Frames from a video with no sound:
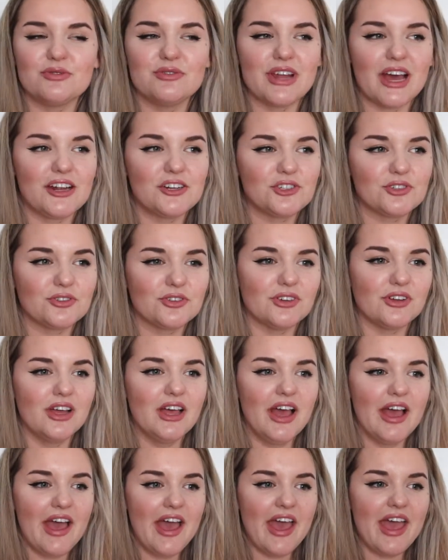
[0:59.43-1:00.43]
natural,
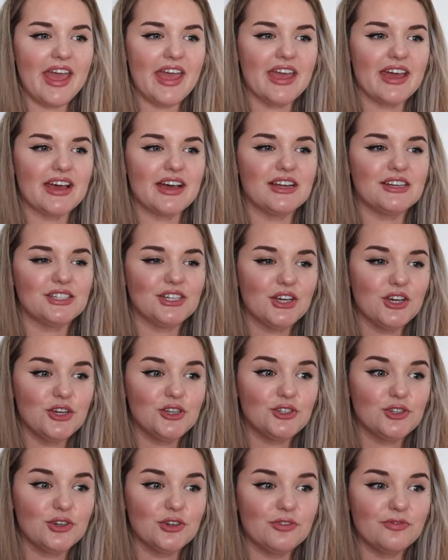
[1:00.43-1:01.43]
and
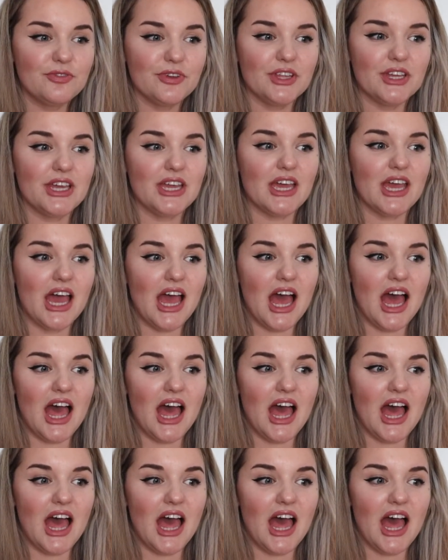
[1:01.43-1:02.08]
truthfully,